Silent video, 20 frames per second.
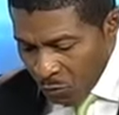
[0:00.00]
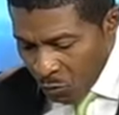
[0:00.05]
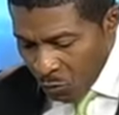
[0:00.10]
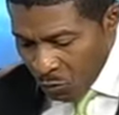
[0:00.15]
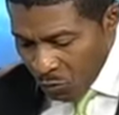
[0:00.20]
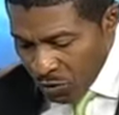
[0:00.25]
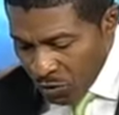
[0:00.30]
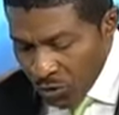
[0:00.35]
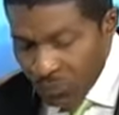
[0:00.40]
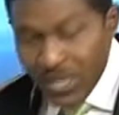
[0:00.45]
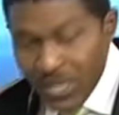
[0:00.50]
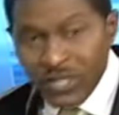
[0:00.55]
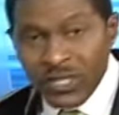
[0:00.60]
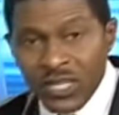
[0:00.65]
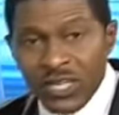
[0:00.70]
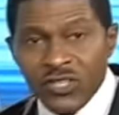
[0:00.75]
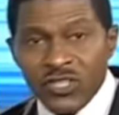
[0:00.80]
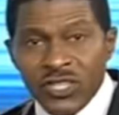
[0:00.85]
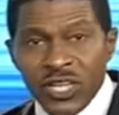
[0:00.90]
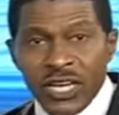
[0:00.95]
The
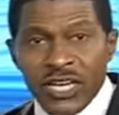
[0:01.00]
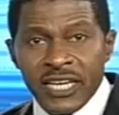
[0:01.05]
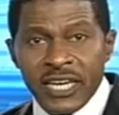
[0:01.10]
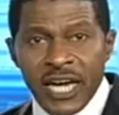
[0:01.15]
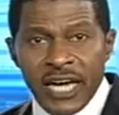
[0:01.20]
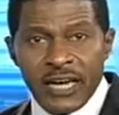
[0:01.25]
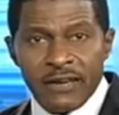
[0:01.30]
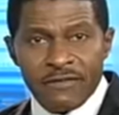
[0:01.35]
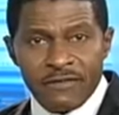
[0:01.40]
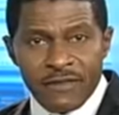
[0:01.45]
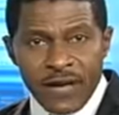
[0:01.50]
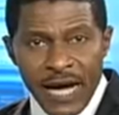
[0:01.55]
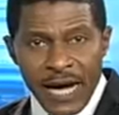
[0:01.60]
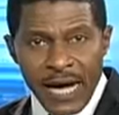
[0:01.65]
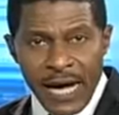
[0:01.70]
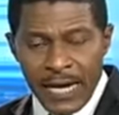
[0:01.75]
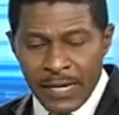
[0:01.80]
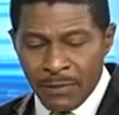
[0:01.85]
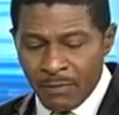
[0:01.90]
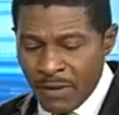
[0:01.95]
reasons they gave,
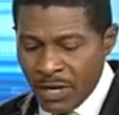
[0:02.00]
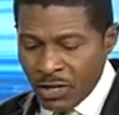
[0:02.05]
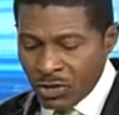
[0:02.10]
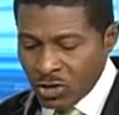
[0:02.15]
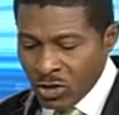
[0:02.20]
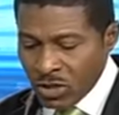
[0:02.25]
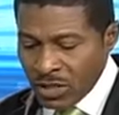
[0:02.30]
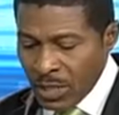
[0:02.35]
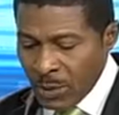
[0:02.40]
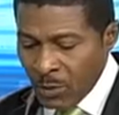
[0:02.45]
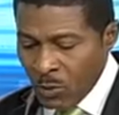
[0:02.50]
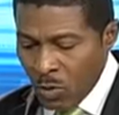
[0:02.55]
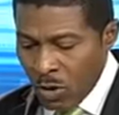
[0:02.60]
I'd mentioned them.